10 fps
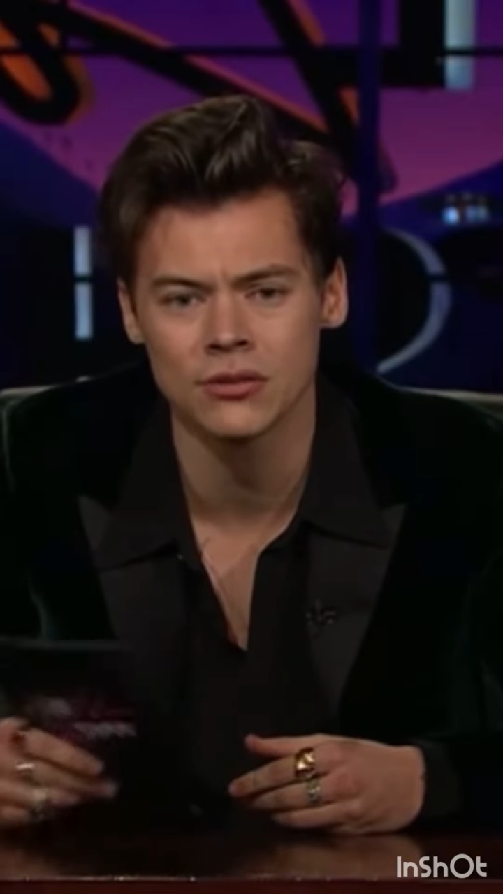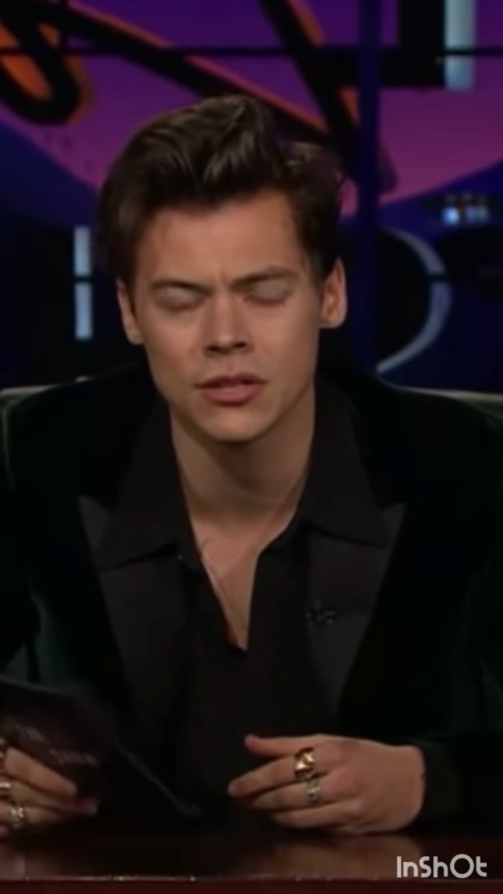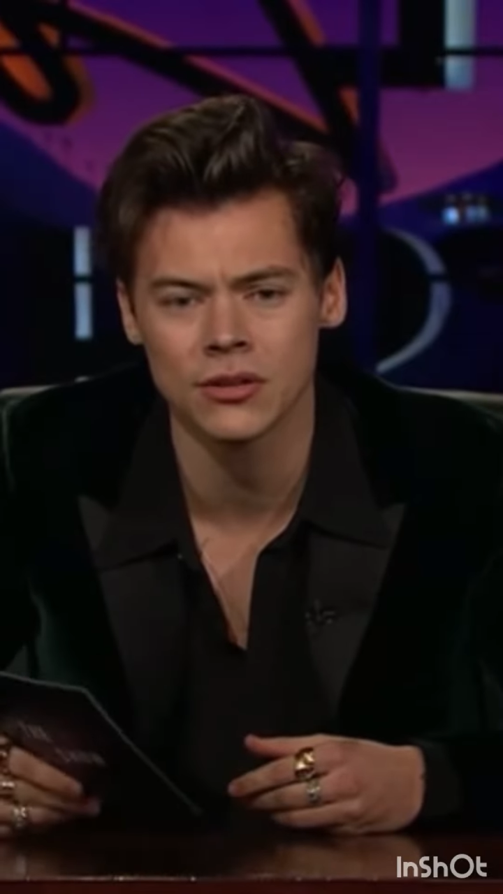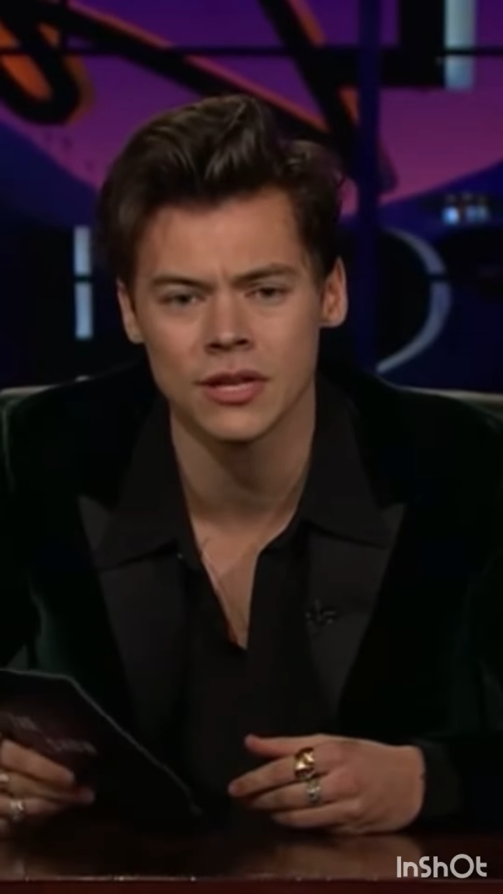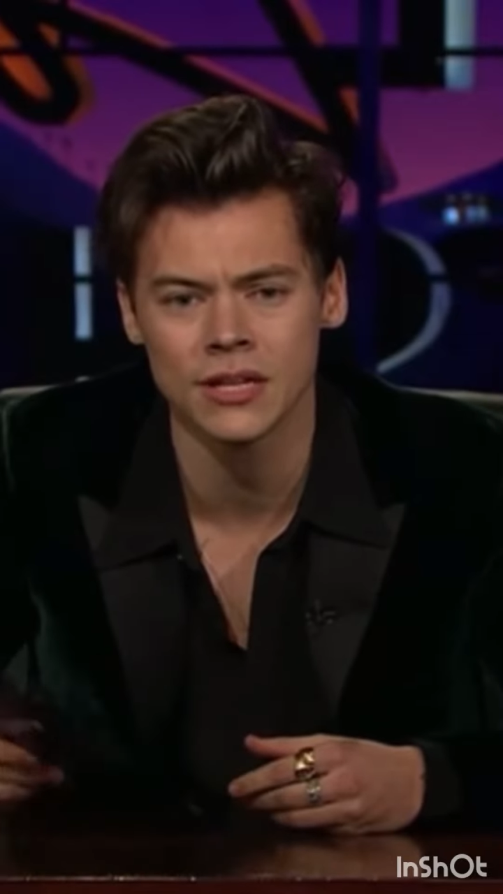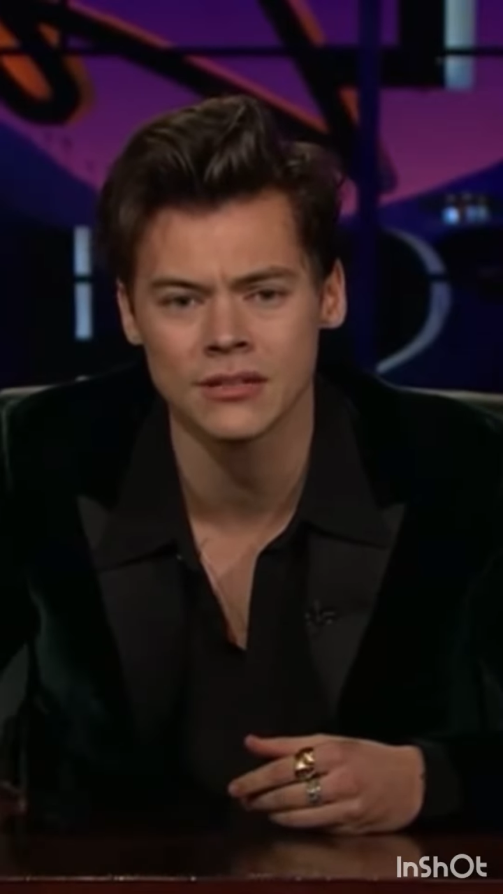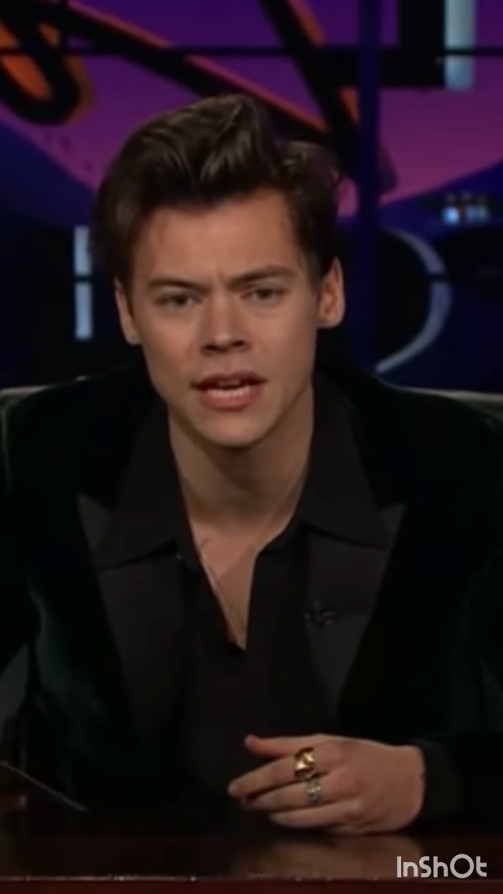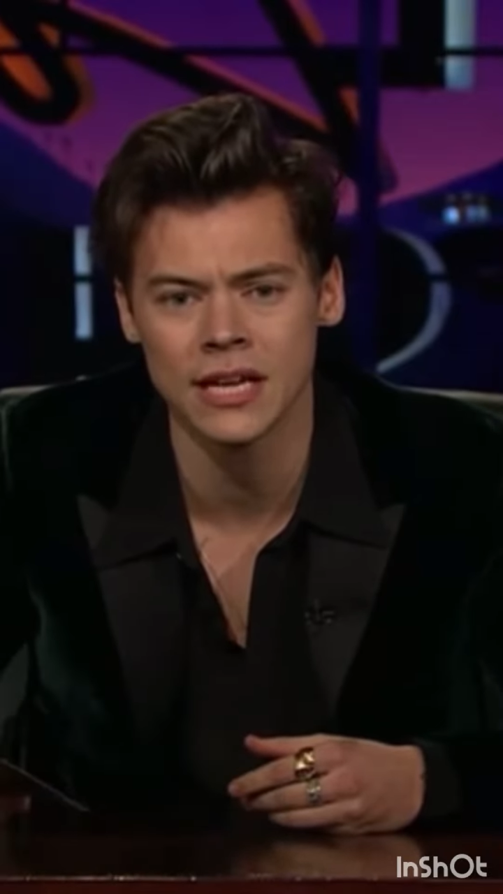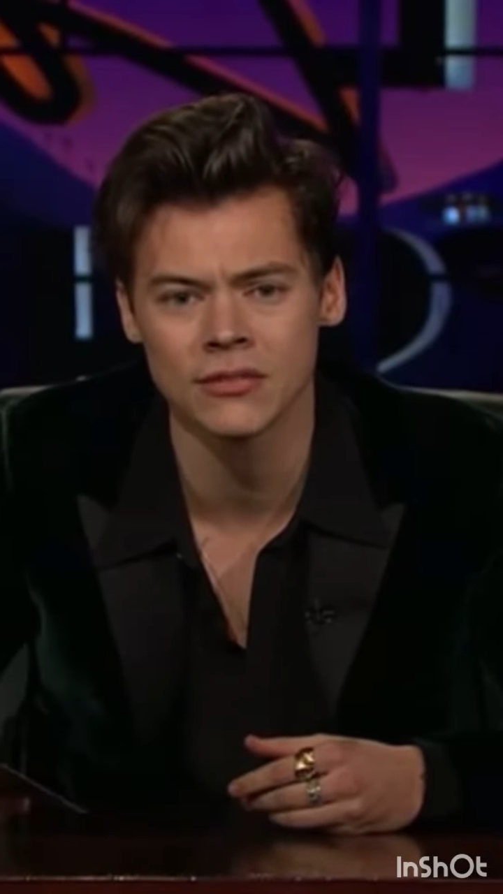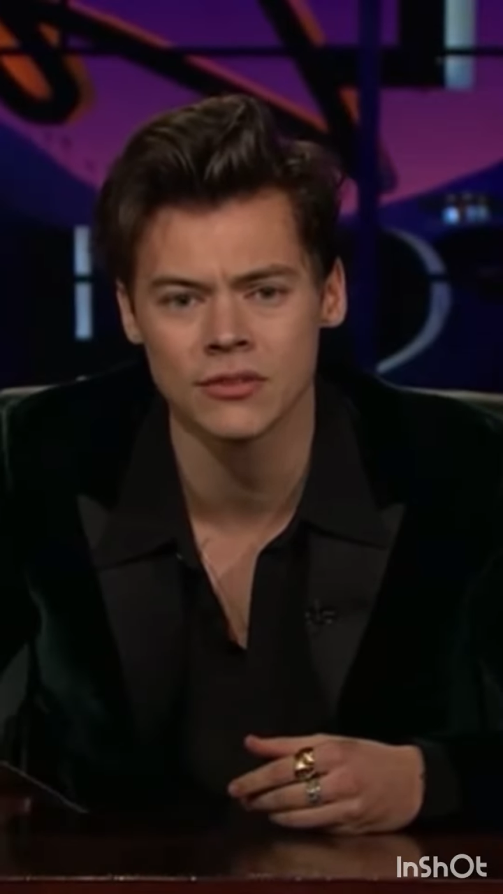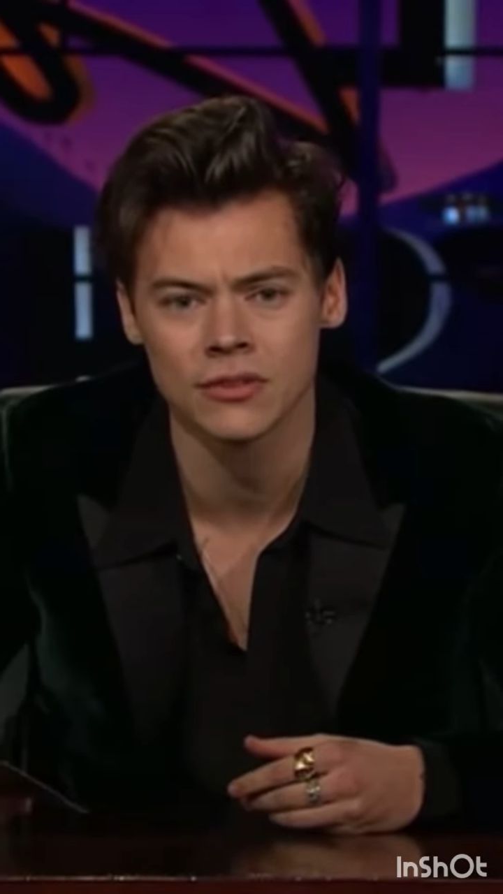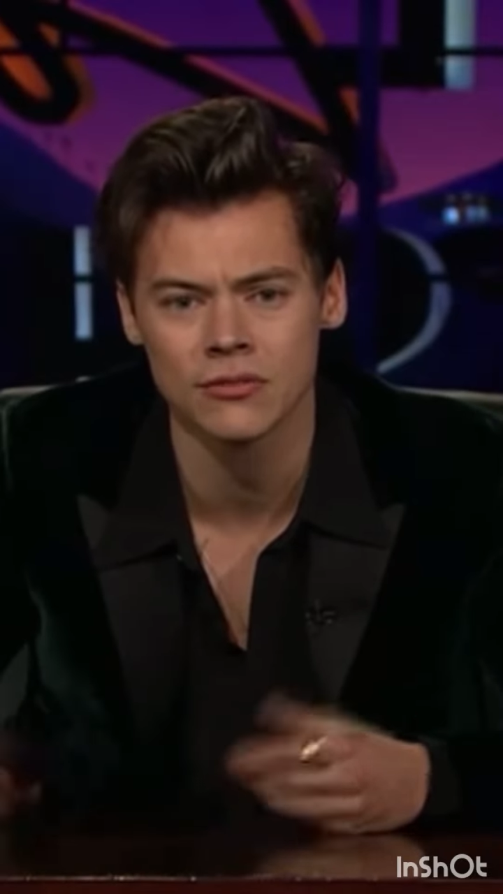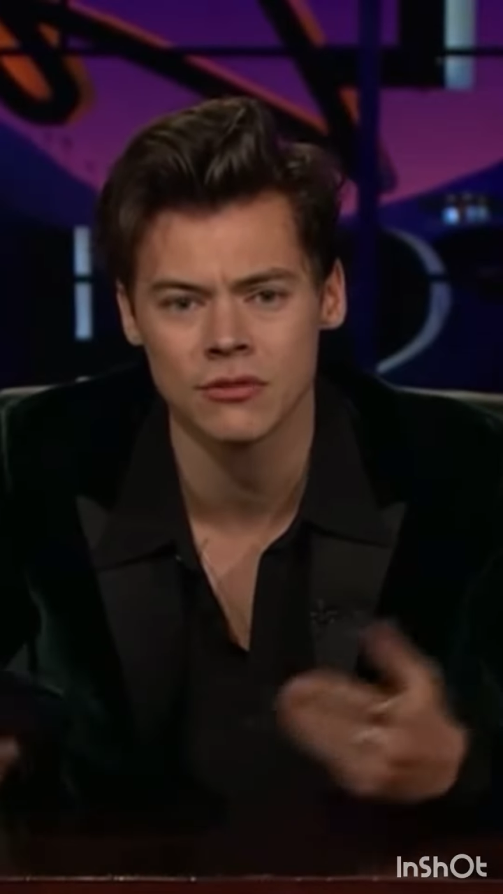sulky, and dangerous is